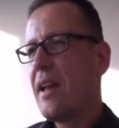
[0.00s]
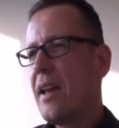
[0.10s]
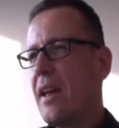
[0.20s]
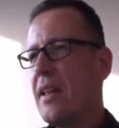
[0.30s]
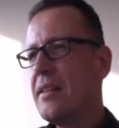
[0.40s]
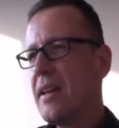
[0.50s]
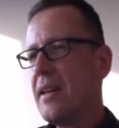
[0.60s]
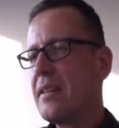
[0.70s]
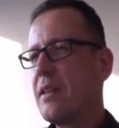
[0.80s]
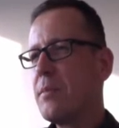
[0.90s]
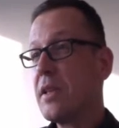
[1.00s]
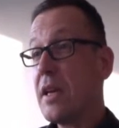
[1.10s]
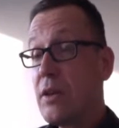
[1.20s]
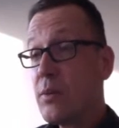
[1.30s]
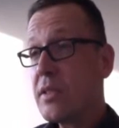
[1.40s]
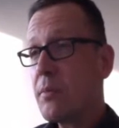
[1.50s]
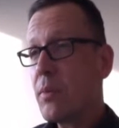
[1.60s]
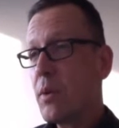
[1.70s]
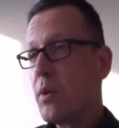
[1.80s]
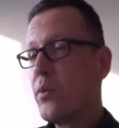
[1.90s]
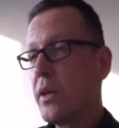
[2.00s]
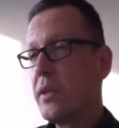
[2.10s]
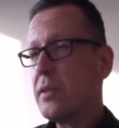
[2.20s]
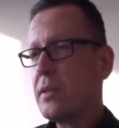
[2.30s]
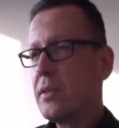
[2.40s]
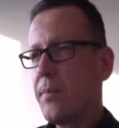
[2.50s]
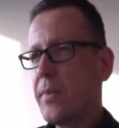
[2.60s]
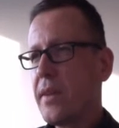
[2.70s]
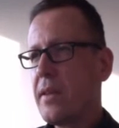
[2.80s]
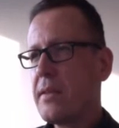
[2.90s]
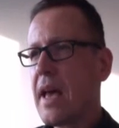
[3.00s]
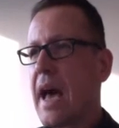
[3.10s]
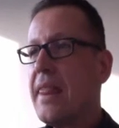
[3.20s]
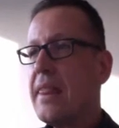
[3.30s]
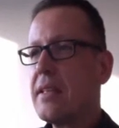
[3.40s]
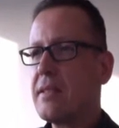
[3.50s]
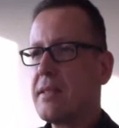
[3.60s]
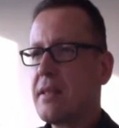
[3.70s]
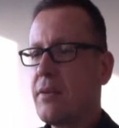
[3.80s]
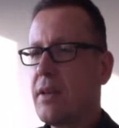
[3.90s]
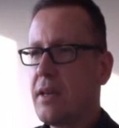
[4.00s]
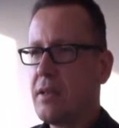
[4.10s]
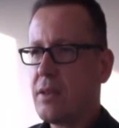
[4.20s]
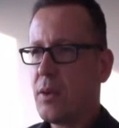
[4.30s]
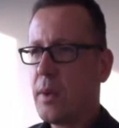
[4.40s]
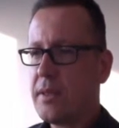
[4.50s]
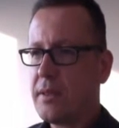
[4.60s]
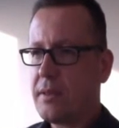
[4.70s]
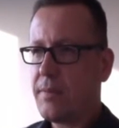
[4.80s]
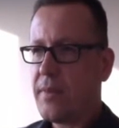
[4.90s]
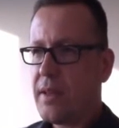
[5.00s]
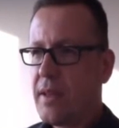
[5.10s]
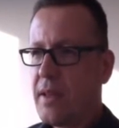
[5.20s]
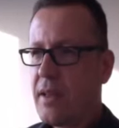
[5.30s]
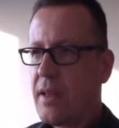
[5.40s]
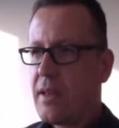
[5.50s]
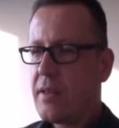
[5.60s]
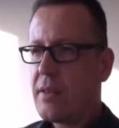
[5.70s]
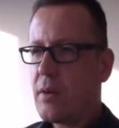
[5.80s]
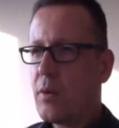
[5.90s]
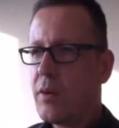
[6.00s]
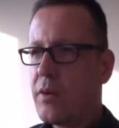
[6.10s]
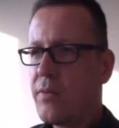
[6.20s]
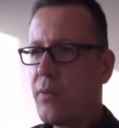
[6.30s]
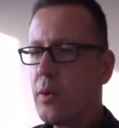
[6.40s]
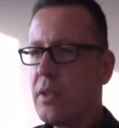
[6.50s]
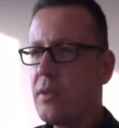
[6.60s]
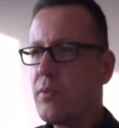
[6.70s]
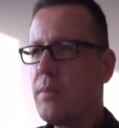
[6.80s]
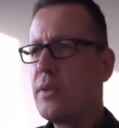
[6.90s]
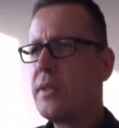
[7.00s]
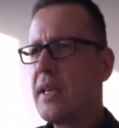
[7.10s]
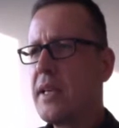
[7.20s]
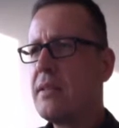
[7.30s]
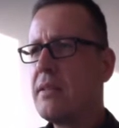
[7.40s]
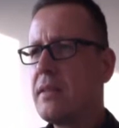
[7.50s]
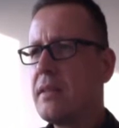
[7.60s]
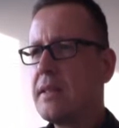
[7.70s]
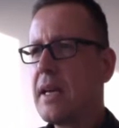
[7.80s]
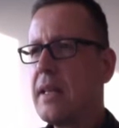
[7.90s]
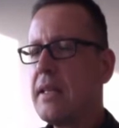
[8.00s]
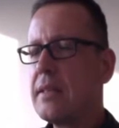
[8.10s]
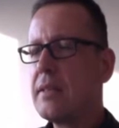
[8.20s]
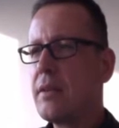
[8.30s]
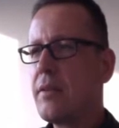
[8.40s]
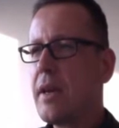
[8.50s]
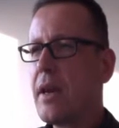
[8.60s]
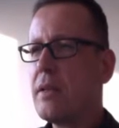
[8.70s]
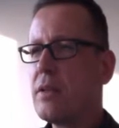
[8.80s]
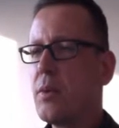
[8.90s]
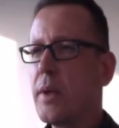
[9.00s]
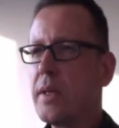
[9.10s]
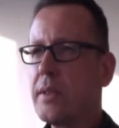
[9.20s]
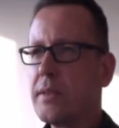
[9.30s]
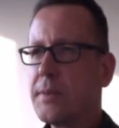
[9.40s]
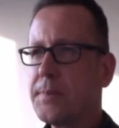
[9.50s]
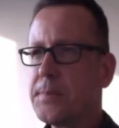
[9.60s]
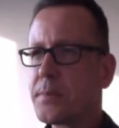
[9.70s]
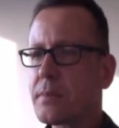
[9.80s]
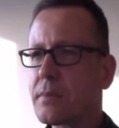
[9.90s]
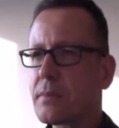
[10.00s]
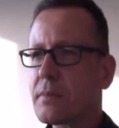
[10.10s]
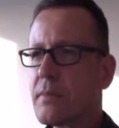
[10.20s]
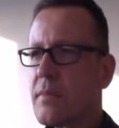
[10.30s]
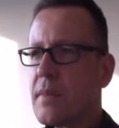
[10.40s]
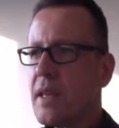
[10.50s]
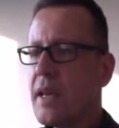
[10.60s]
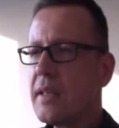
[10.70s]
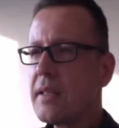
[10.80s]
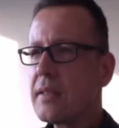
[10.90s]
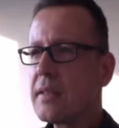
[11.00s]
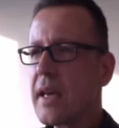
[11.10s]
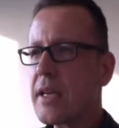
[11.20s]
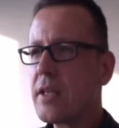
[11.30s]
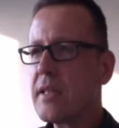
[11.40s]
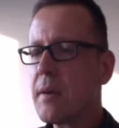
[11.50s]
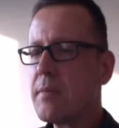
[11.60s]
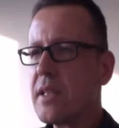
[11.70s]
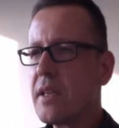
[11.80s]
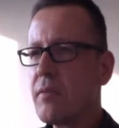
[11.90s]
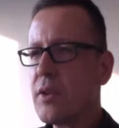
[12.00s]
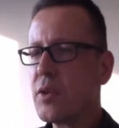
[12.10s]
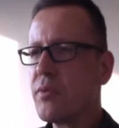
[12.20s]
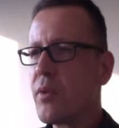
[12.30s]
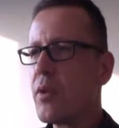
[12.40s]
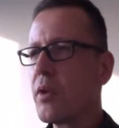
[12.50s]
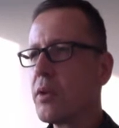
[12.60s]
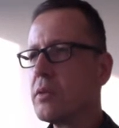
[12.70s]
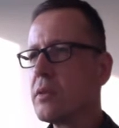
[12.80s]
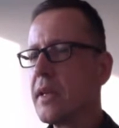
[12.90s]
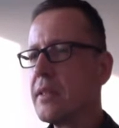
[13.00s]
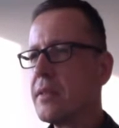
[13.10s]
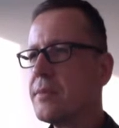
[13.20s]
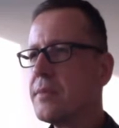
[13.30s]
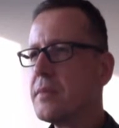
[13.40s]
And then comes an interesting block for us, is unnecessary energy waste. So 43% is unnecessary energy waste. And this is actually something we should work on together.